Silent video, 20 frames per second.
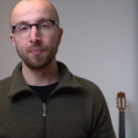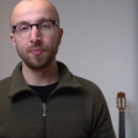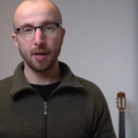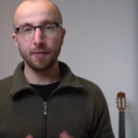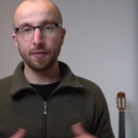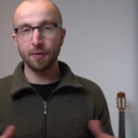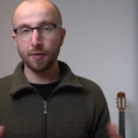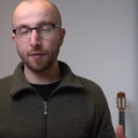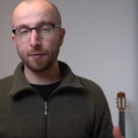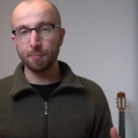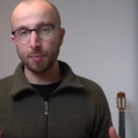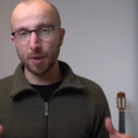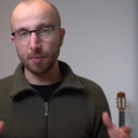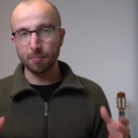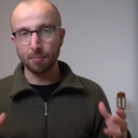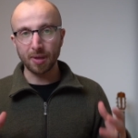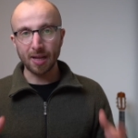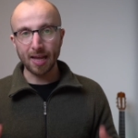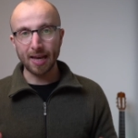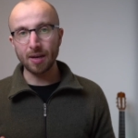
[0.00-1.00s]
If you've
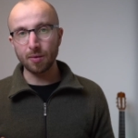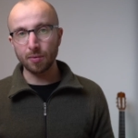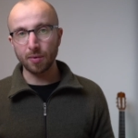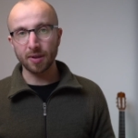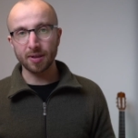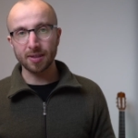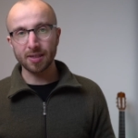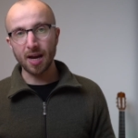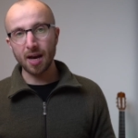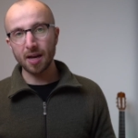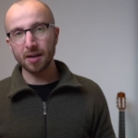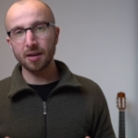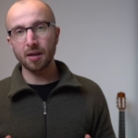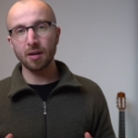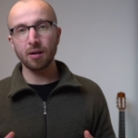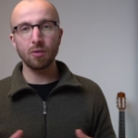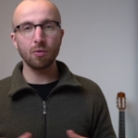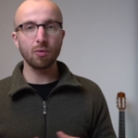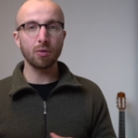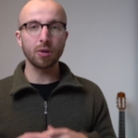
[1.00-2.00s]
been playing with
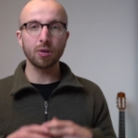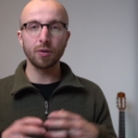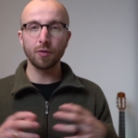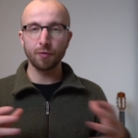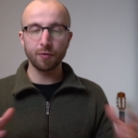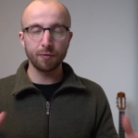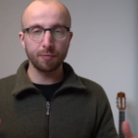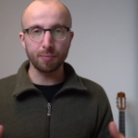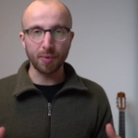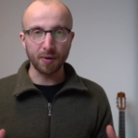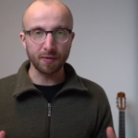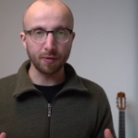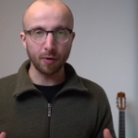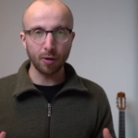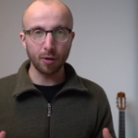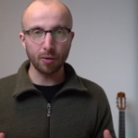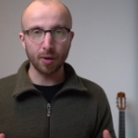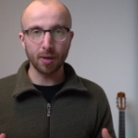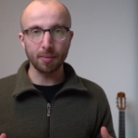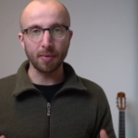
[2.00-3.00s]
Tana or you've been
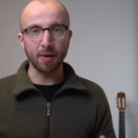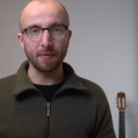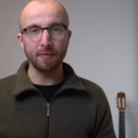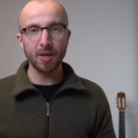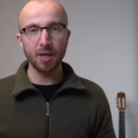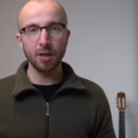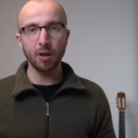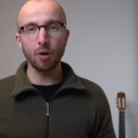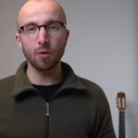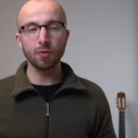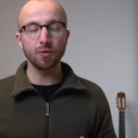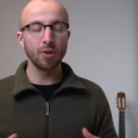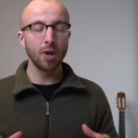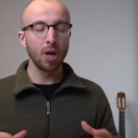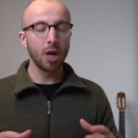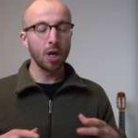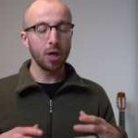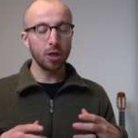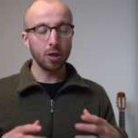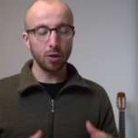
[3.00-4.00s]
following my videos,
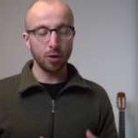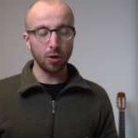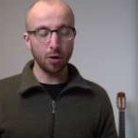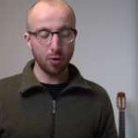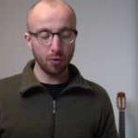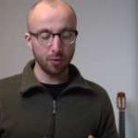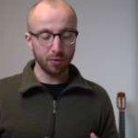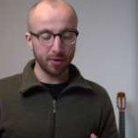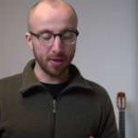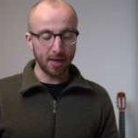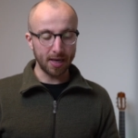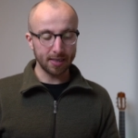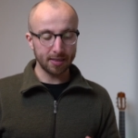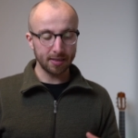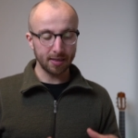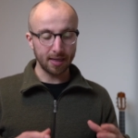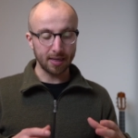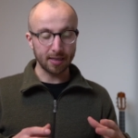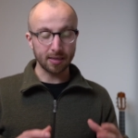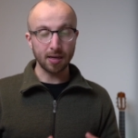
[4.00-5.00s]
you know that
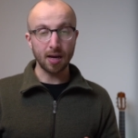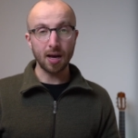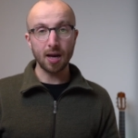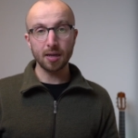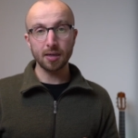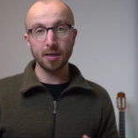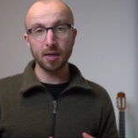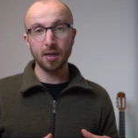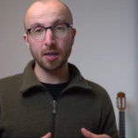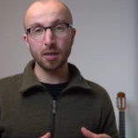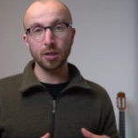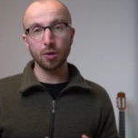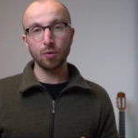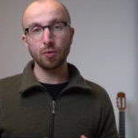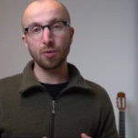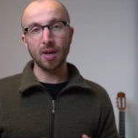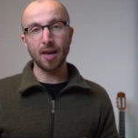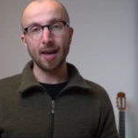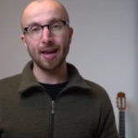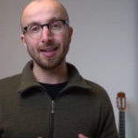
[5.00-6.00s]
in Tana you
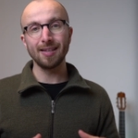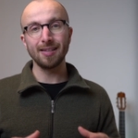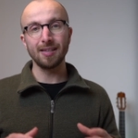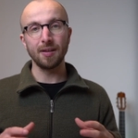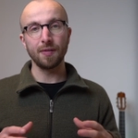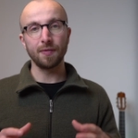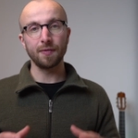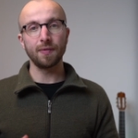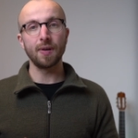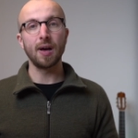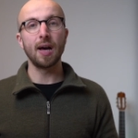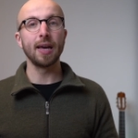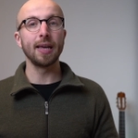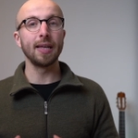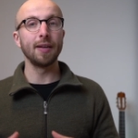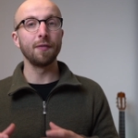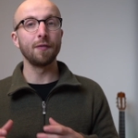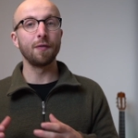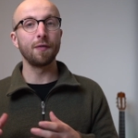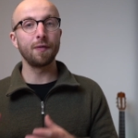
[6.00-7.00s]
can
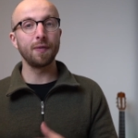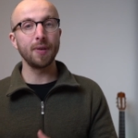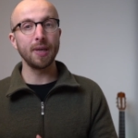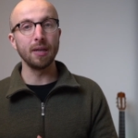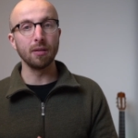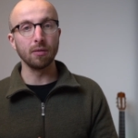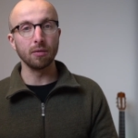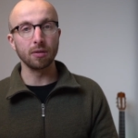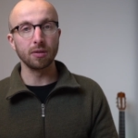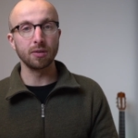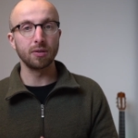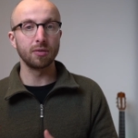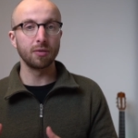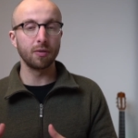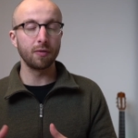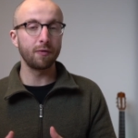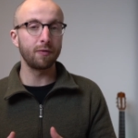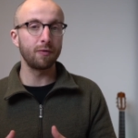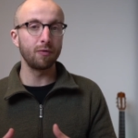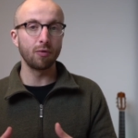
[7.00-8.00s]
define fields
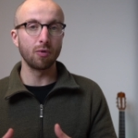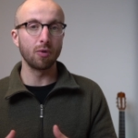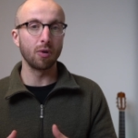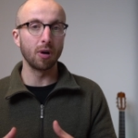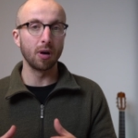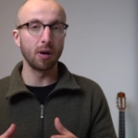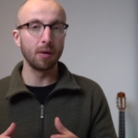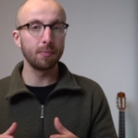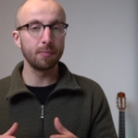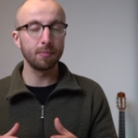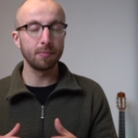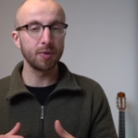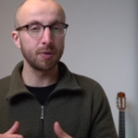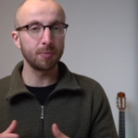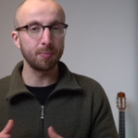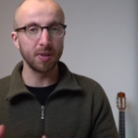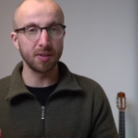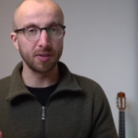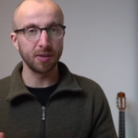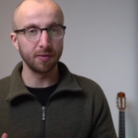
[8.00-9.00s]
for
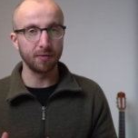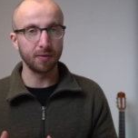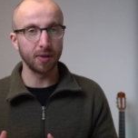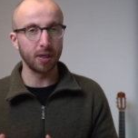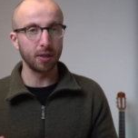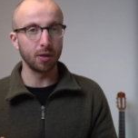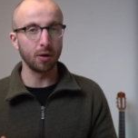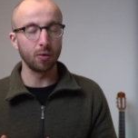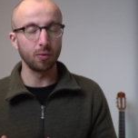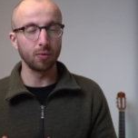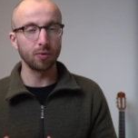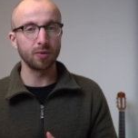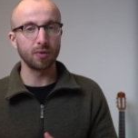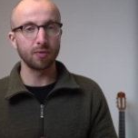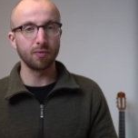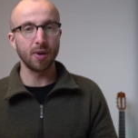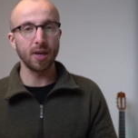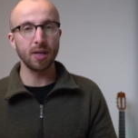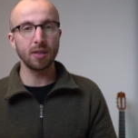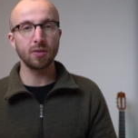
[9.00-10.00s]
specific nodes,
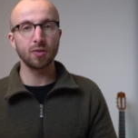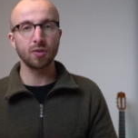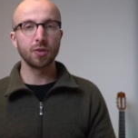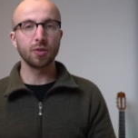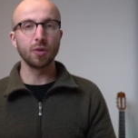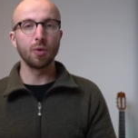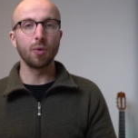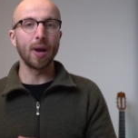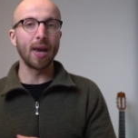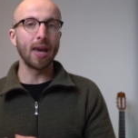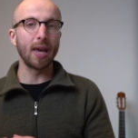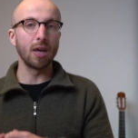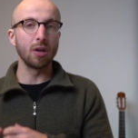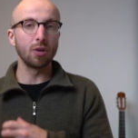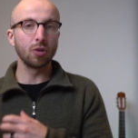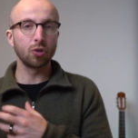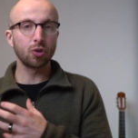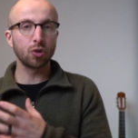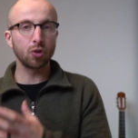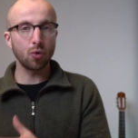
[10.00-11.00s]
right? So a
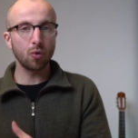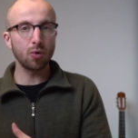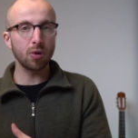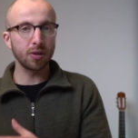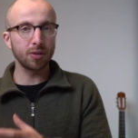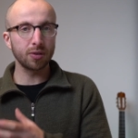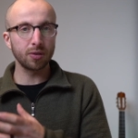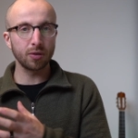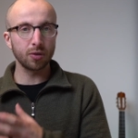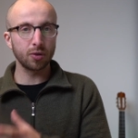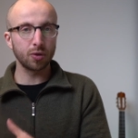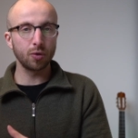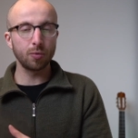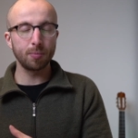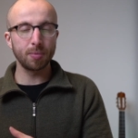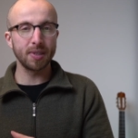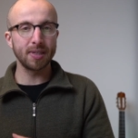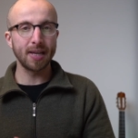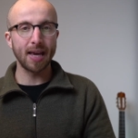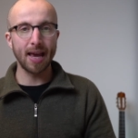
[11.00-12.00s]
source
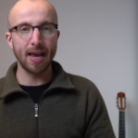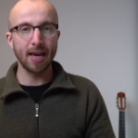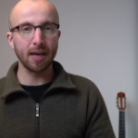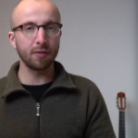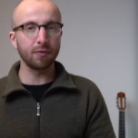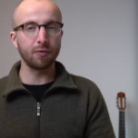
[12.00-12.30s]
super tag